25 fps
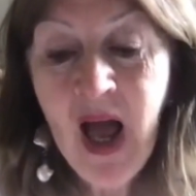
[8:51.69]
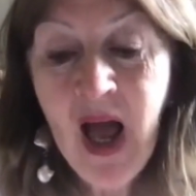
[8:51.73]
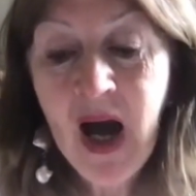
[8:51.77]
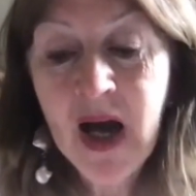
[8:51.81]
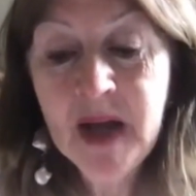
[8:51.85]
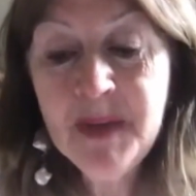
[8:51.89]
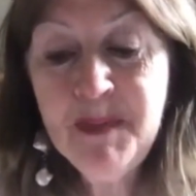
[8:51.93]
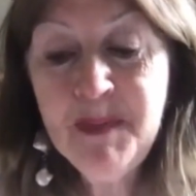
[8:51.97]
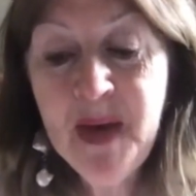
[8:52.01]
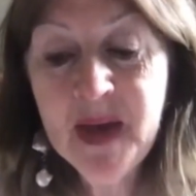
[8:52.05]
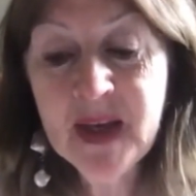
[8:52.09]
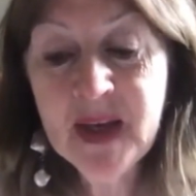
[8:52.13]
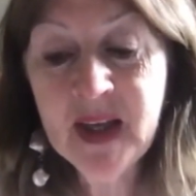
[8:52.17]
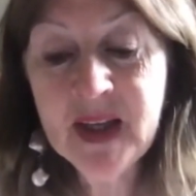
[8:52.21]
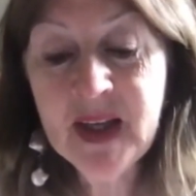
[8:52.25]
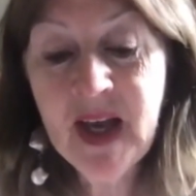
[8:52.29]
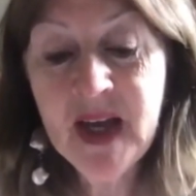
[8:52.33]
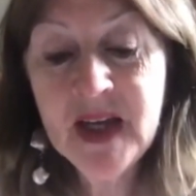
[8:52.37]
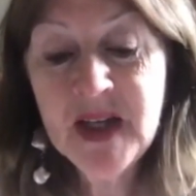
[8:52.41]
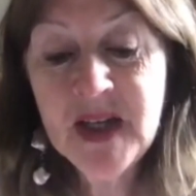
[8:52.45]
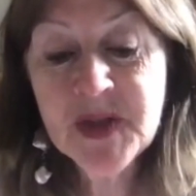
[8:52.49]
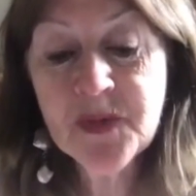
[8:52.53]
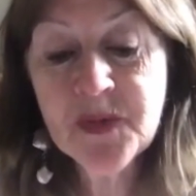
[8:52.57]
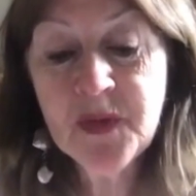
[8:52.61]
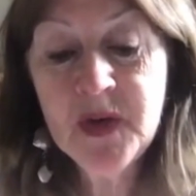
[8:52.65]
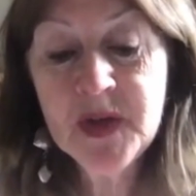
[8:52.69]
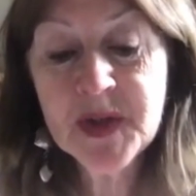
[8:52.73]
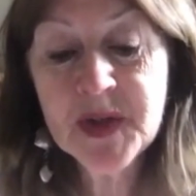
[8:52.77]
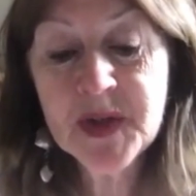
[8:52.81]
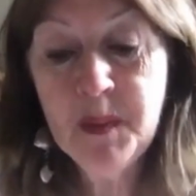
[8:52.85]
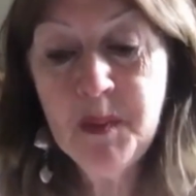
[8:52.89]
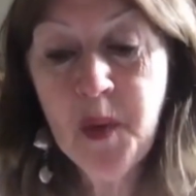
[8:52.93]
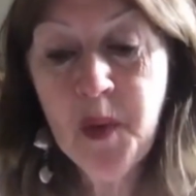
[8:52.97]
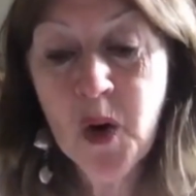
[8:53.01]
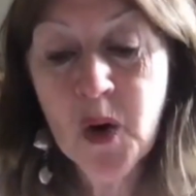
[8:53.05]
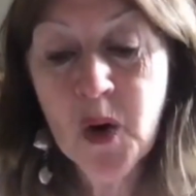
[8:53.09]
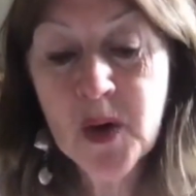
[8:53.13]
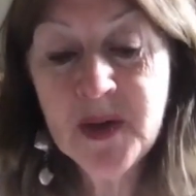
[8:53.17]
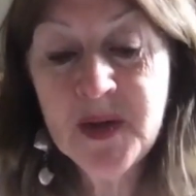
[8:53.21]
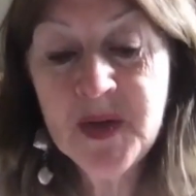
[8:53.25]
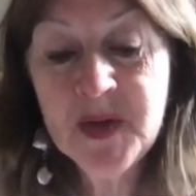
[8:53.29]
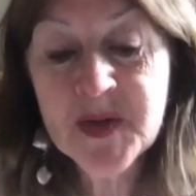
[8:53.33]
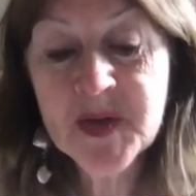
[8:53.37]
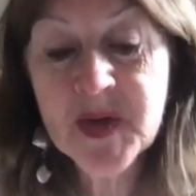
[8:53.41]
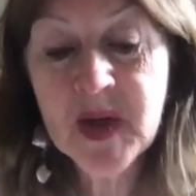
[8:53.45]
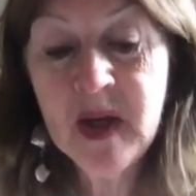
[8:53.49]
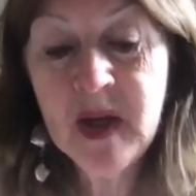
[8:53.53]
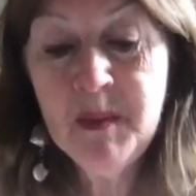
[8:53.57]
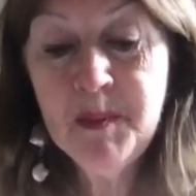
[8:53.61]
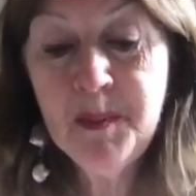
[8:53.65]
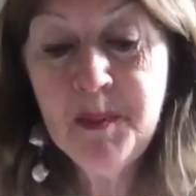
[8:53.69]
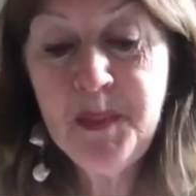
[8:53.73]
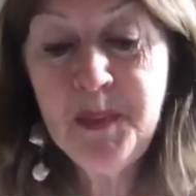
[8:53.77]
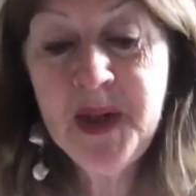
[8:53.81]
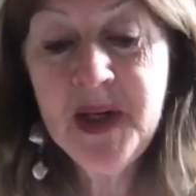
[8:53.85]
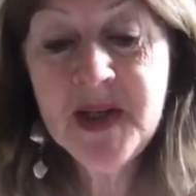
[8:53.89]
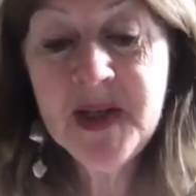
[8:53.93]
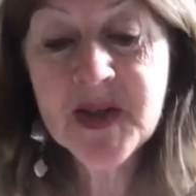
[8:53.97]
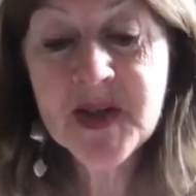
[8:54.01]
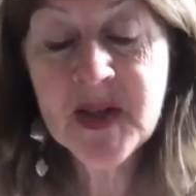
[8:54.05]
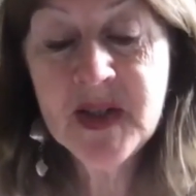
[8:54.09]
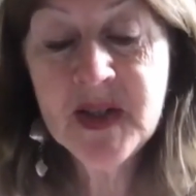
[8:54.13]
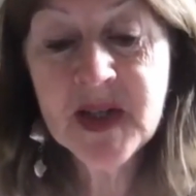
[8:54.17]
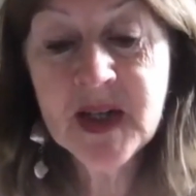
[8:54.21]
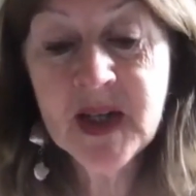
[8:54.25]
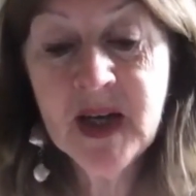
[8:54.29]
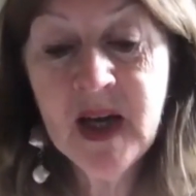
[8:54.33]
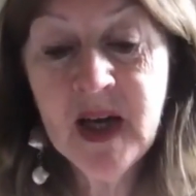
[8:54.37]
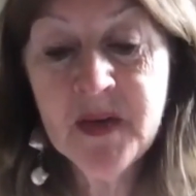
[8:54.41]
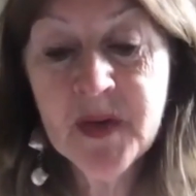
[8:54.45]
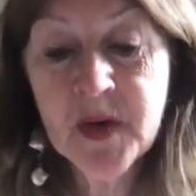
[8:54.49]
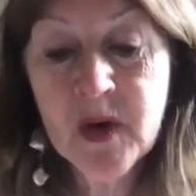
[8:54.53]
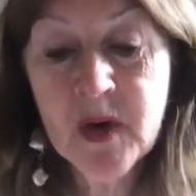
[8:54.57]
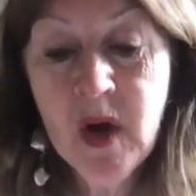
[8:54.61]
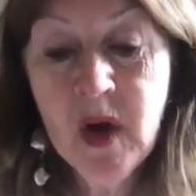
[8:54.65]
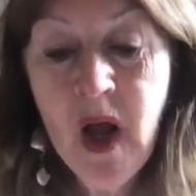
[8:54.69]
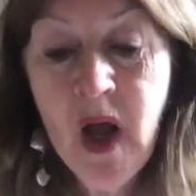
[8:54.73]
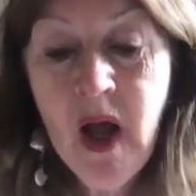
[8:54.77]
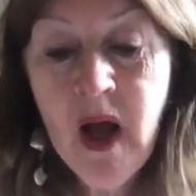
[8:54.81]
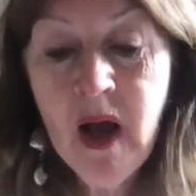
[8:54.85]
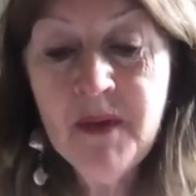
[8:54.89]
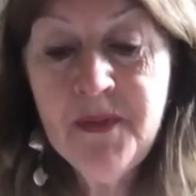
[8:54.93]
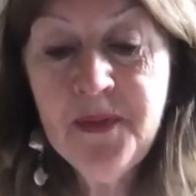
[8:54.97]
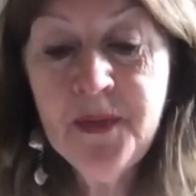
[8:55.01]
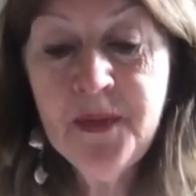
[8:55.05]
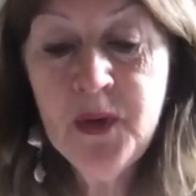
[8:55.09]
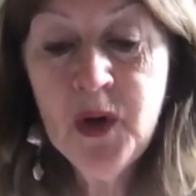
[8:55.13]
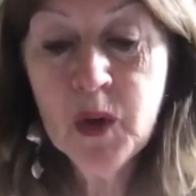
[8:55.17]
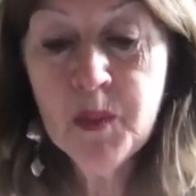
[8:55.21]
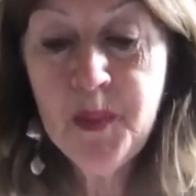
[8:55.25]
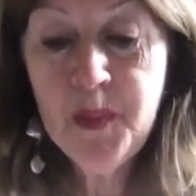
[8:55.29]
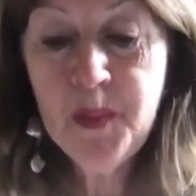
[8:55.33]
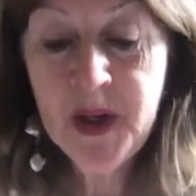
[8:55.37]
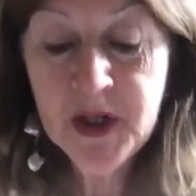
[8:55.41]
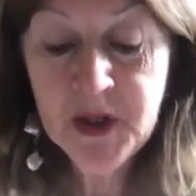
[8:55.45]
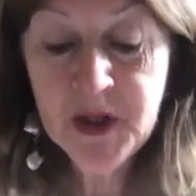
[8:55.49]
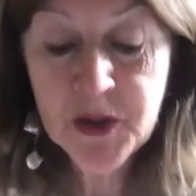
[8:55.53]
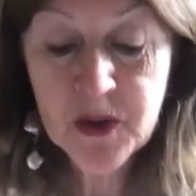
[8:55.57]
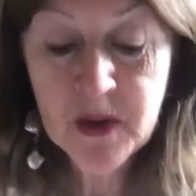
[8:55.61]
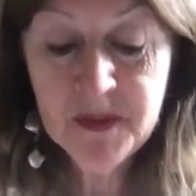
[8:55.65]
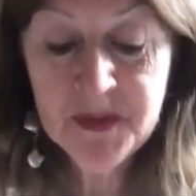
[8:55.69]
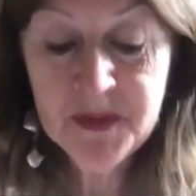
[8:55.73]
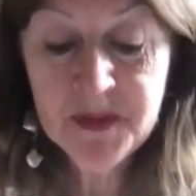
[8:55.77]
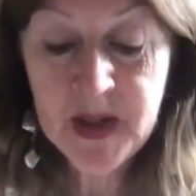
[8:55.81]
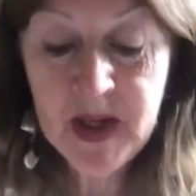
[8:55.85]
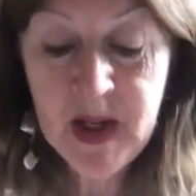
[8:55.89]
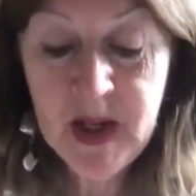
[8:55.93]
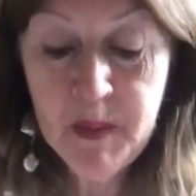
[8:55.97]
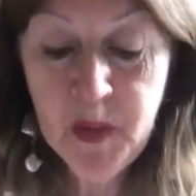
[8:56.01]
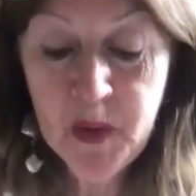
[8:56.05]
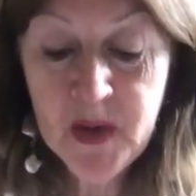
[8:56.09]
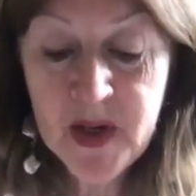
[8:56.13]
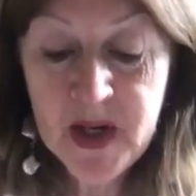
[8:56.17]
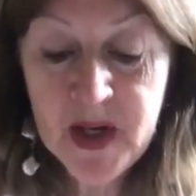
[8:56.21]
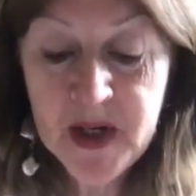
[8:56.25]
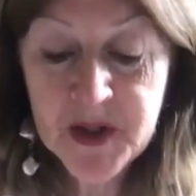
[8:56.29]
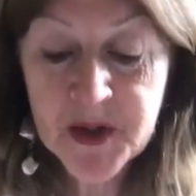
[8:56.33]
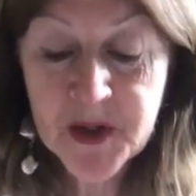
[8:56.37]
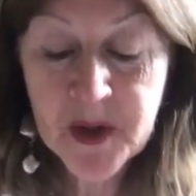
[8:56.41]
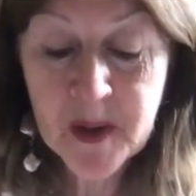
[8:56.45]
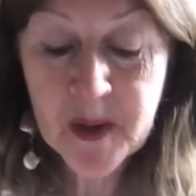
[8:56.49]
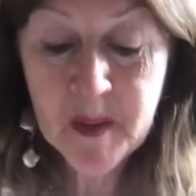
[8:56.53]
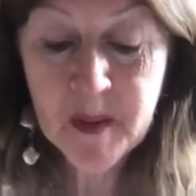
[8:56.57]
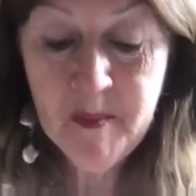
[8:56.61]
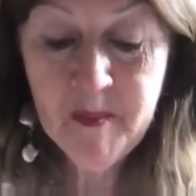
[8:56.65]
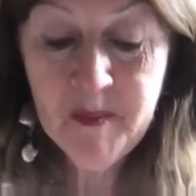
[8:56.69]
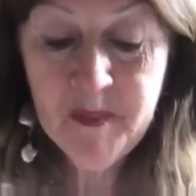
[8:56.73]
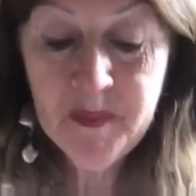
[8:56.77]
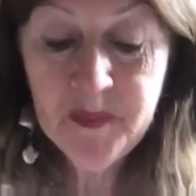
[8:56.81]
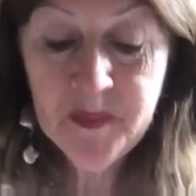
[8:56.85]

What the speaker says: I'd make a case for its importance in piecing together a fuller picture of the liberator.